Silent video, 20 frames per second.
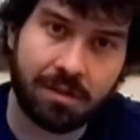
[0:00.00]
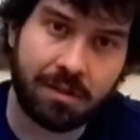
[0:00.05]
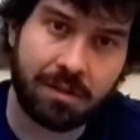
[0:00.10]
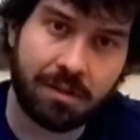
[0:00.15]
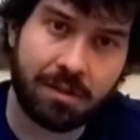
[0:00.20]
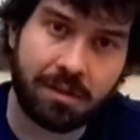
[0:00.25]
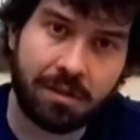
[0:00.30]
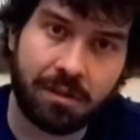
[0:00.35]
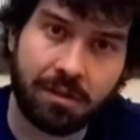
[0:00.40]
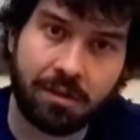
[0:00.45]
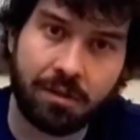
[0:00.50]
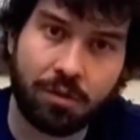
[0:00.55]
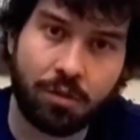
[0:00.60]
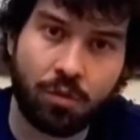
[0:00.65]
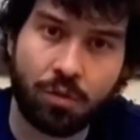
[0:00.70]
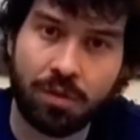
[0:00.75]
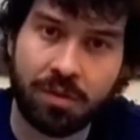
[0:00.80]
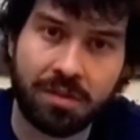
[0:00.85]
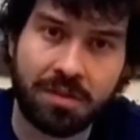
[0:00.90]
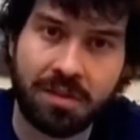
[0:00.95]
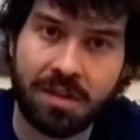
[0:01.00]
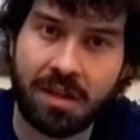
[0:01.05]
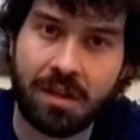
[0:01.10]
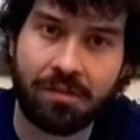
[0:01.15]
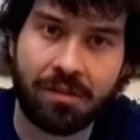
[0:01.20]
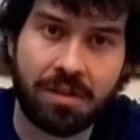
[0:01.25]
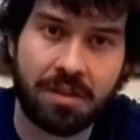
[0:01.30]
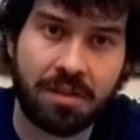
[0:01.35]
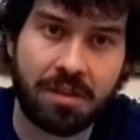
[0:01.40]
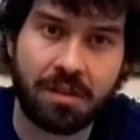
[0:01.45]
You know, who wants to have
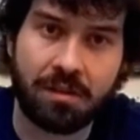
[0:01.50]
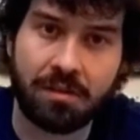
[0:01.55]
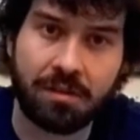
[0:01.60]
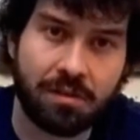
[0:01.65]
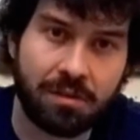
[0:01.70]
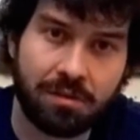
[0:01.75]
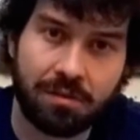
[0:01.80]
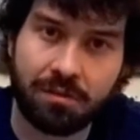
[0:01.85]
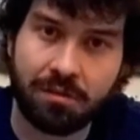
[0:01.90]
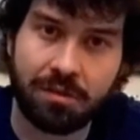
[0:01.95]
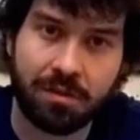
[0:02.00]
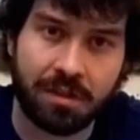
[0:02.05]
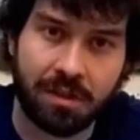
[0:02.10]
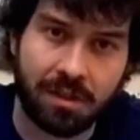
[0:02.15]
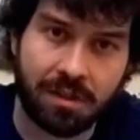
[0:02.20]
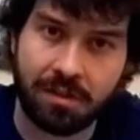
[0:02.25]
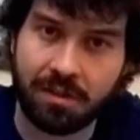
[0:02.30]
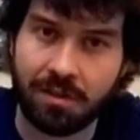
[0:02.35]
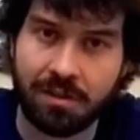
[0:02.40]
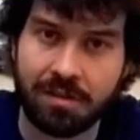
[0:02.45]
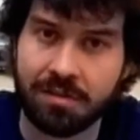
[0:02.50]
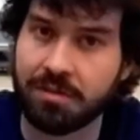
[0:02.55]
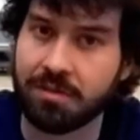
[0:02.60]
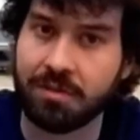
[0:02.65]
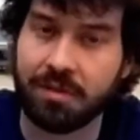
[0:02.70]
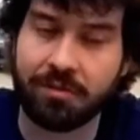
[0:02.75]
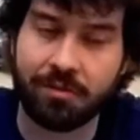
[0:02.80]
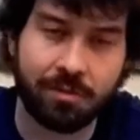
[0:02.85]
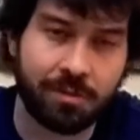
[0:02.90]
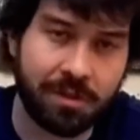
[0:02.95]
a yellow looking console?
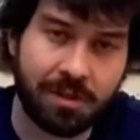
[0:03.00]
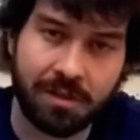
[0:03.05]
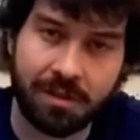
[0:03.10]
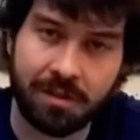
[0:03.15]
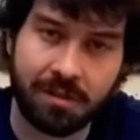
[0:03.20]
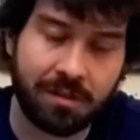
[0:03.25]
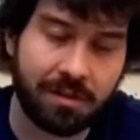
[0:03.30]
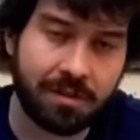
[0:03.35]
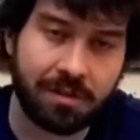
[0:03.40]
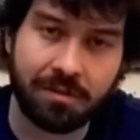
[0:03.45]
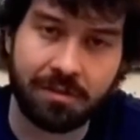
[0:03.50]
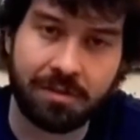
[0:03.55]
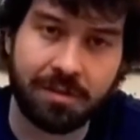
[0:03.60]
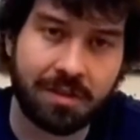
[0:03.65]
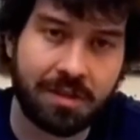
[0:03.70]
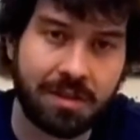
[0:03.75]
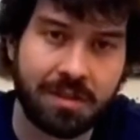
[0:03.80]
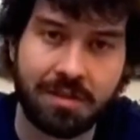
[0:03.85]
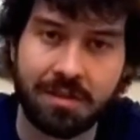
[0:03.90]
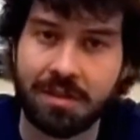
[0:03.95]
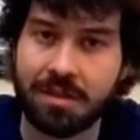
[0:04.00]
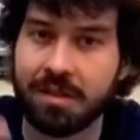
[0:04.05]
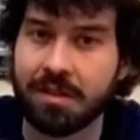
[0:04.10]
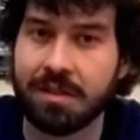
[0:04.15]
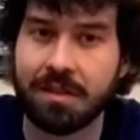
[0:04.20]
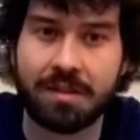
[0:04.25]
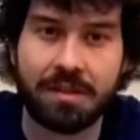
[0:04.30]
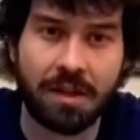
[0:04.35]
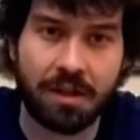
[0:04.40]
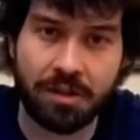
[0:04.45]
Everybody sees it.
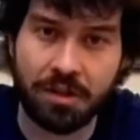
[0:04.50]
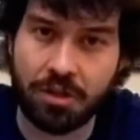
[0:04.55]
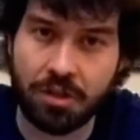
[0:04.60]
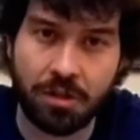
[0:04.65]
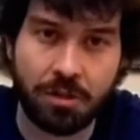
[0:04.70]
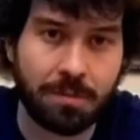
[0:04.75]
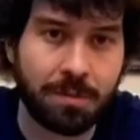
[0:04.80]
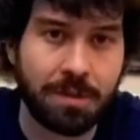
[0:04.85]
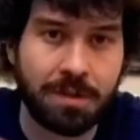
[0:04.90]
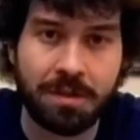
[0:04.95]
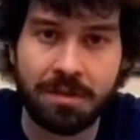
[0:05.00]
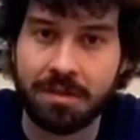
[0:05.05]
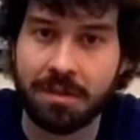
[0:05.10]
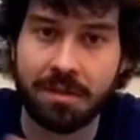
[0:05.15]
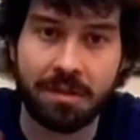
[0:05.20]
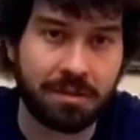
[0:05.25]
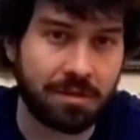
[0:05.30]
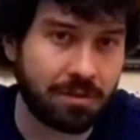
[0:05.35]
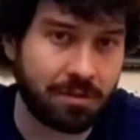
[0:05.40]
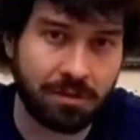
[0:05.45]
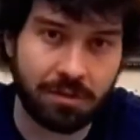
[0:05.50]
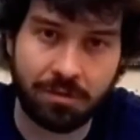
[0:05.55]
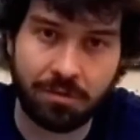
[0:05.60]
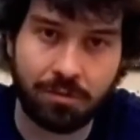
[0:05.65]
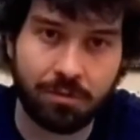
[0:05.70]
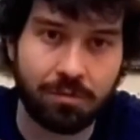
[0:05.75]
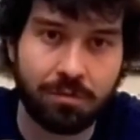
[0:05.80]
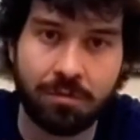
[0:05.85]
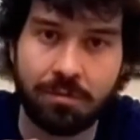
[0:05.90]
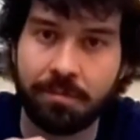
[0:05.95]
It's not a showpiece. It doesn't look
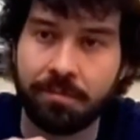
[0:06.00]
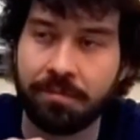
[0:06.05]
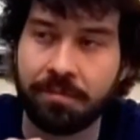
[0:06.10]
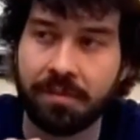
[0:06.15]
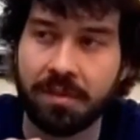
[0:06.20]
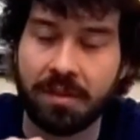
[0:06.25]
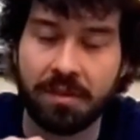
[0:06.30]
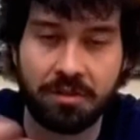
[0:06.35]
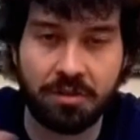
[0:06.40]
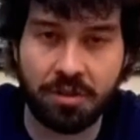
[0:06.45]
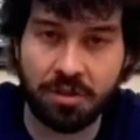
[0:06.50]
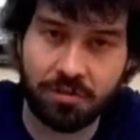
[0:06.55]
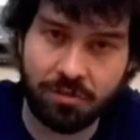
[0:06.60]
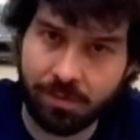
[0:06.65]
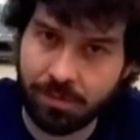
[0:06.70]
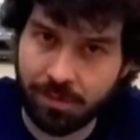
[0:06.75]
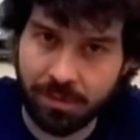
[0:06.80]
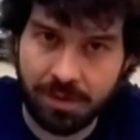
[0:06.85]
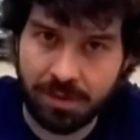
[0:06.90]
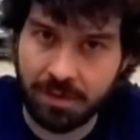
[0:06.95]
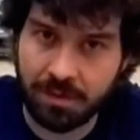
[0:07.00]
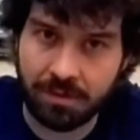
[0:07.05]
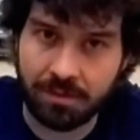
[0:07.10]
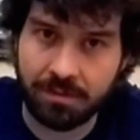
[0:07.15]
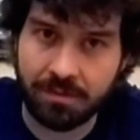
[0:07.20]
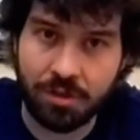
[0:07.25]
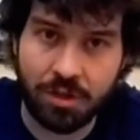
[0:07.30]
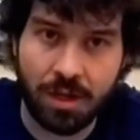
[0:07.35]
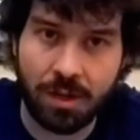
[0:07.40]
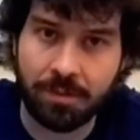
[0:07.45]
cool. It's just for playing
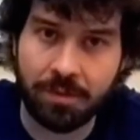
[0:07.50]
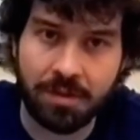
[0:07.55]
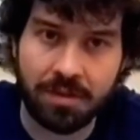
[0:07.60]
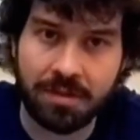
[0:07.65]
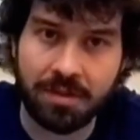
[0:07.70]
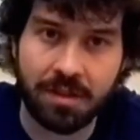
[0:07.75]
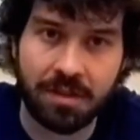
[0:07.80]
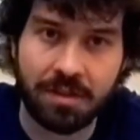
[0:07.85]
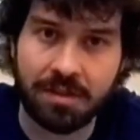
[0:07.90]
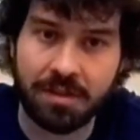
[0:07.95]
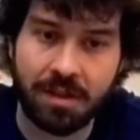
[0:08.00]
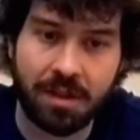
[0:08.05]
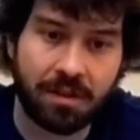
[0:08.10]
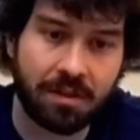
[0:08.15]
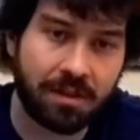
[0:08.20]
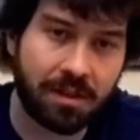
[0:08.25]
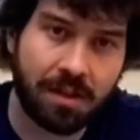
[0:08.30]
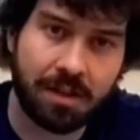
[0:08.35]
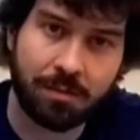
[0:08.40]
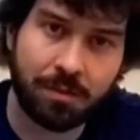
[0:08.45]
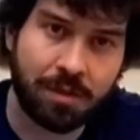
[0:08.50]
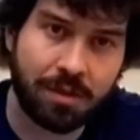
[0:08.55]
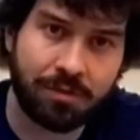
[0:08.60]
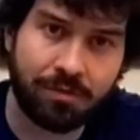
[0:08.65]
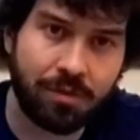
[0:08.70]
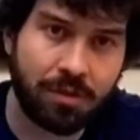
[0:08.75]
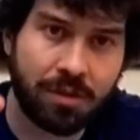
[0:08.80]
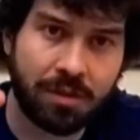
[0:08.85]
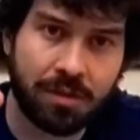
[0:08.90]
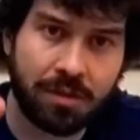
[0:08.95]
Japanese Sega Saturn games, and if
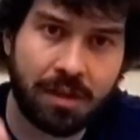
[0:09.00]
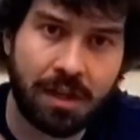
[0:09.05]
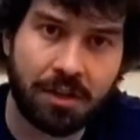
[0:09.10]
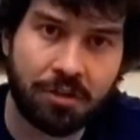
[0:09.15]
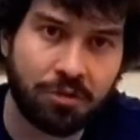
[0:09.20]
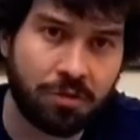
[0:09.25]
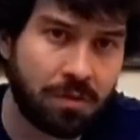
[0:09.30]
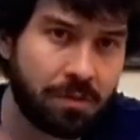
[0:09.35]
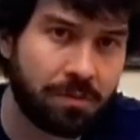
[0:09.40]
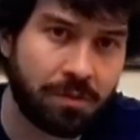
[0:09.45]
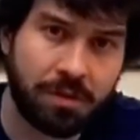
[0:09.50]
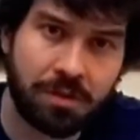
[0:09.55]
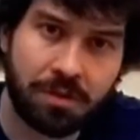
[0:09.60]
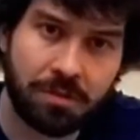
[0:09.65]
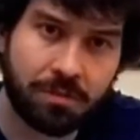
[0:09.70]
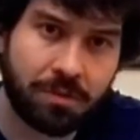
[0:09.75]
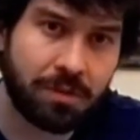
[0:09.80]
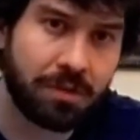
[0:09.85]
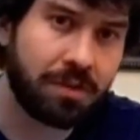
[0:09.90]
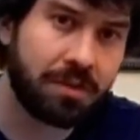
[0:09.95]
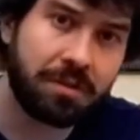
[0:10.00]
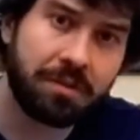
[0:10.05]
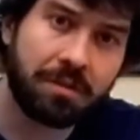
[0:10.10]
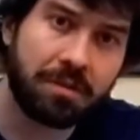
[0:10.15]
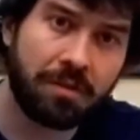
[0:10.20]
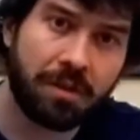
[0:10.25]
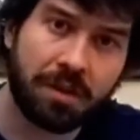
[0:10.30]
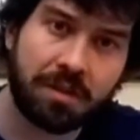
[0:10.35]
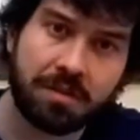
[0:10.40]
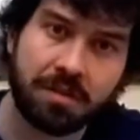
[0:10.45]
you get an action replay, you can play
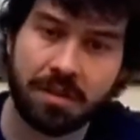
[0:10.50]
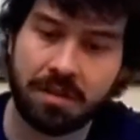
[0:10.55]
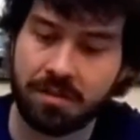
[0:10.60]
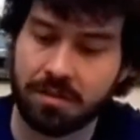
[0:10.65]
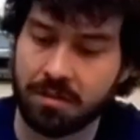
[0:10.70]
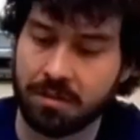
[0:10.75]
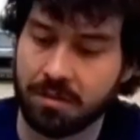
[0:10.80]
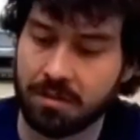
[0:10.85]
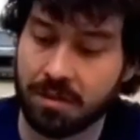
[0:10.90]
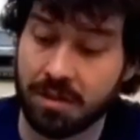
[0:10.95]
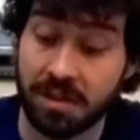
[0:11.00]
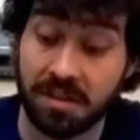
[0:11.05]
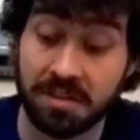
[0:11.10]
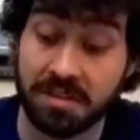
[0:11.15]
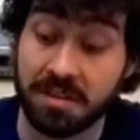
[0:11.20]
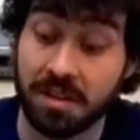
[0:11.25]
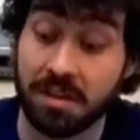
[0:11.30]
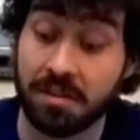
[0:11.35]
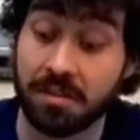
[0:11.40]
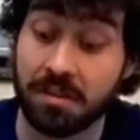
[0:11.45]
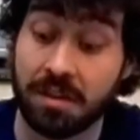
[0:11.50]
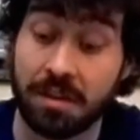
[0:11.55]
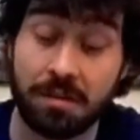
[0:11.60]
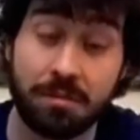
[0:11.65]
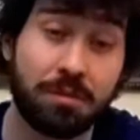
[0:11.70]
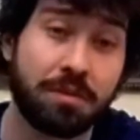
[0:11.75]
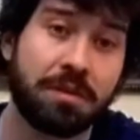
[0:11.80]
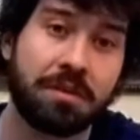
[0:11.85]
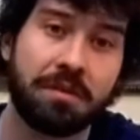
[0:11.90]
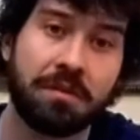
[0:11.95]
United States Sega Saturn
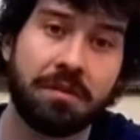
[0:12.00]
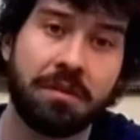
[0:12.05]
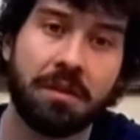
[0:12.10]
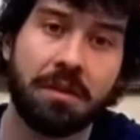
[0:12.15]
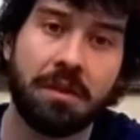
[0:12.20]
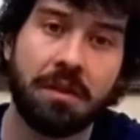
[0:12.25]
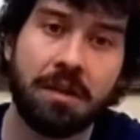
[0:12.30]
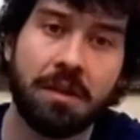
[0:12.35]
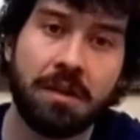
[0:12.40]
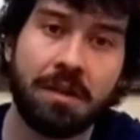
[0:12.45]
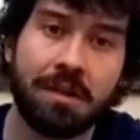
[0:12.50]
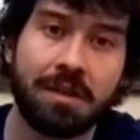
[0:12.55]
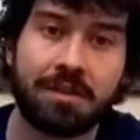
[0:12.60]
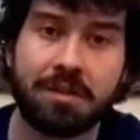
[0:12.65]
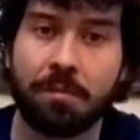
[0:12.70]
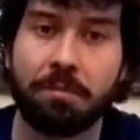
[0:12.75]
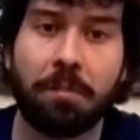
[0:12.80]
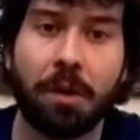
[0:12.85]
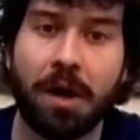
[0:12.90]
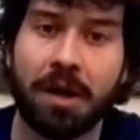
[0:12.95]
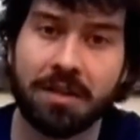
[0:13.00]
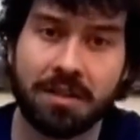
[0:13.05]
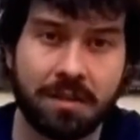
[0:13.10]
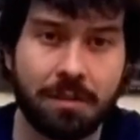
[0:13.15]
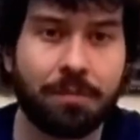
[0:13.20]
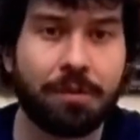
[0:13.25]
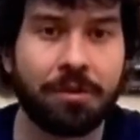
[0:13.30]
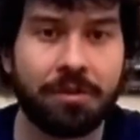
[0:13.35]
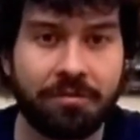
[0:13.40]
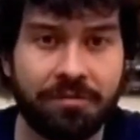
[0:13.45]
games. And it's a box to
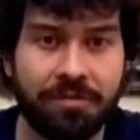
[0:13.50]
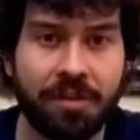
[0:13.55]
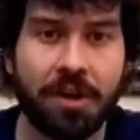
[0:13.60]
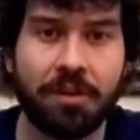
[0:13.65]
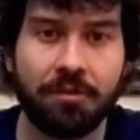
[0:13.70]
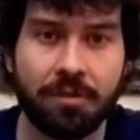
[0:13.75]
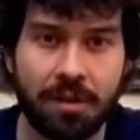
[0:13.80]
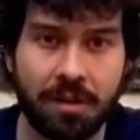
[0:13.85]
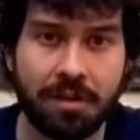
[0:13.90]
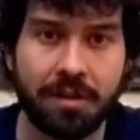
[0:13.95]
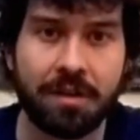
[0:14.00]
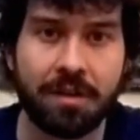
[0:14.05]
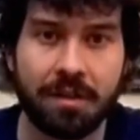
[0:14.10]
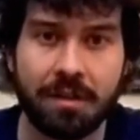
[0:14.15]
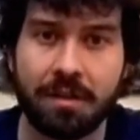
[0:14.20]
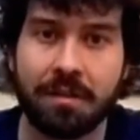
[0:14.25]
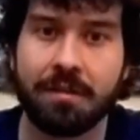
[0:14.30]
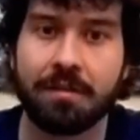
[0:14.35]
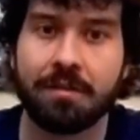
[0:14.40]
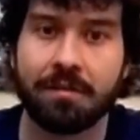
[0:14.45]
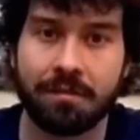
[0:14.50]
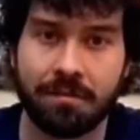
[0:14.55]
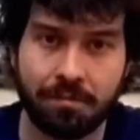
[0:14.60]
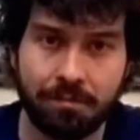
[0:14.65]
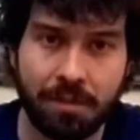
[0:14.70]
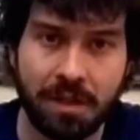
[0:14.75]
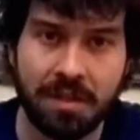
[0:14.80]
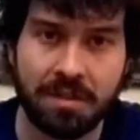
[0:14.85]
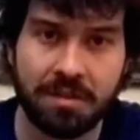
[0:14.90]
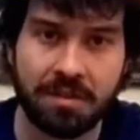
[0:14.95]
put a Fenrir in,
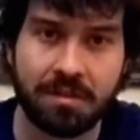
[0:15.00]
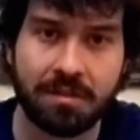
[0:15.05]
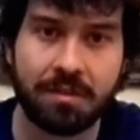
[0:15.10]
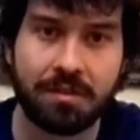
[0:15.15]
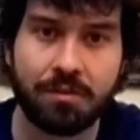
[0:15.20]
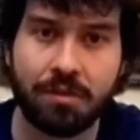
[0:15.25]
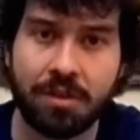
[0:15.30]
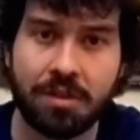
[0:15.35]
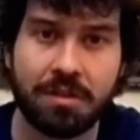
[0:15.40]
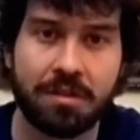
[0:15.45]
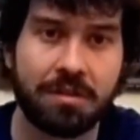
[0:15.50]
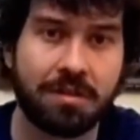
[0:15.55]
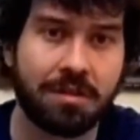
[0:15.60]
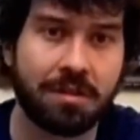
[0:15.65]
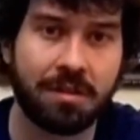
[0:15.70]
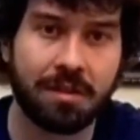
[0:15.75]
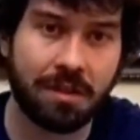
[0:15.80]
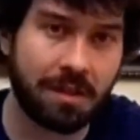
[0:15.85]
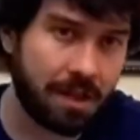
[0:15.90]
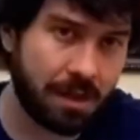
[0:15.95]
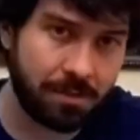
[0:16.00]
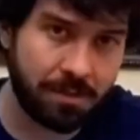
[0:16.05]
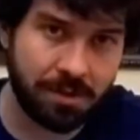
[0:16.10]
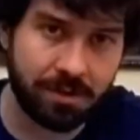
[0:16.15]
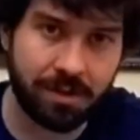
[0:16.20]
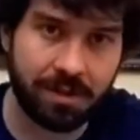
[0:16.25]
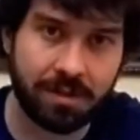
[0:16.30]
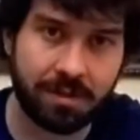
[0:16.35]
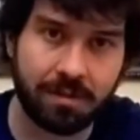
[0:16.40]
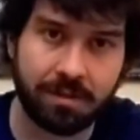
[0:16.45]
basically, which is an
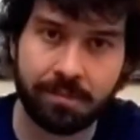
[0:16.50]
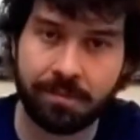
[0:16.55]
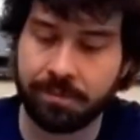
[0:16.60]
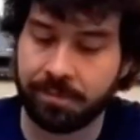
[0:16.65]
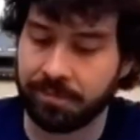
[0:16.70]
emulator.